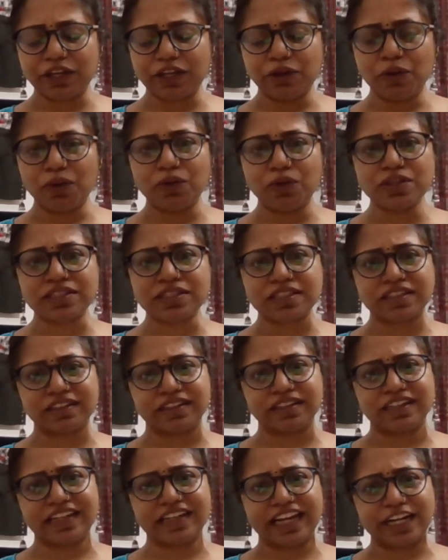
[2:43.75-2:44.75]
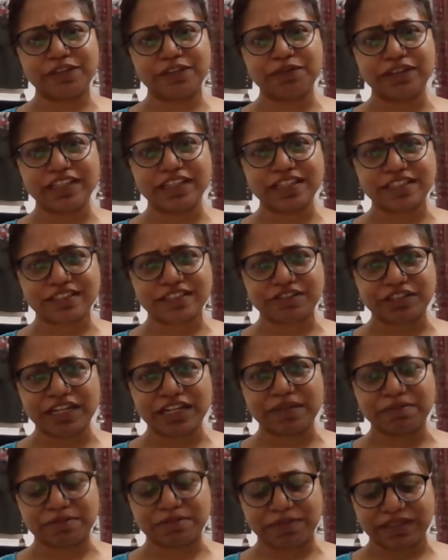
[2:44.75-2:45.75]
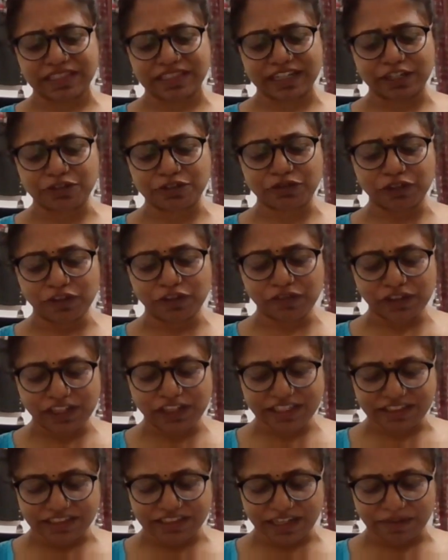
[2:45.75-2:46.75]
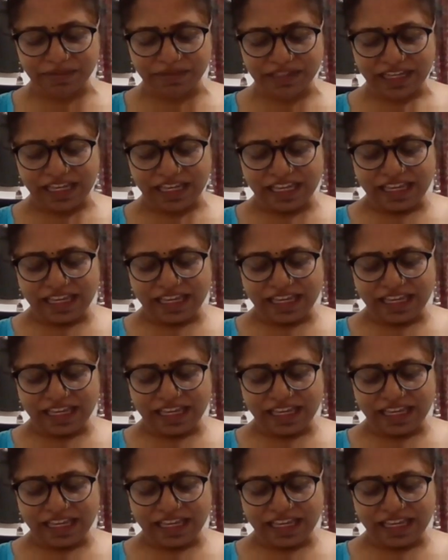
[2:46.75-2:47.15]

goes ahead with his dreams basically to fulfill his dreams.